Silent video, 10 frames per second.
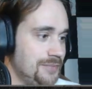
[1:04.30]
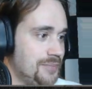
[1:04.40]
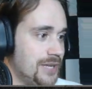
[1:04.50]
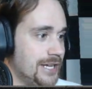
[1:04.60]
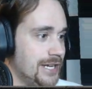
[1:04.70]

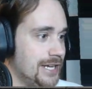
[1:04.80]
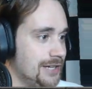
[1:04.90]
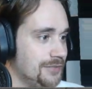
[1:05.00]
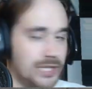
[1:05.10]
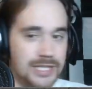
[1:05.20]
but
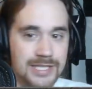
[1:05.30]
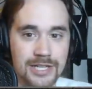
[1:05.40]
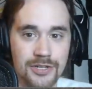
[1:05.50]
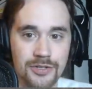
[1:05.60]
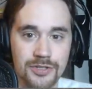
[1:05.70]
we can
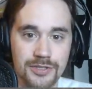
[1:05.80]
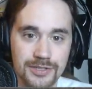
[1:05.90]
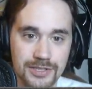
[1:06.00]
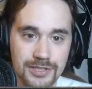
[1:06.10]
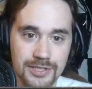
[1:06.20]
still
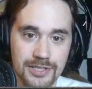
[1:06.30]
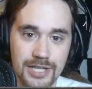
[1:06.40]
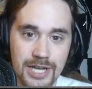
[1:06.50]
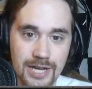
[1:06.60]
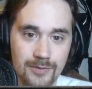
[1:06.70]

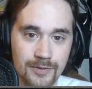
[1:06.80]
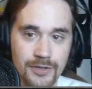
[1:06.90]
review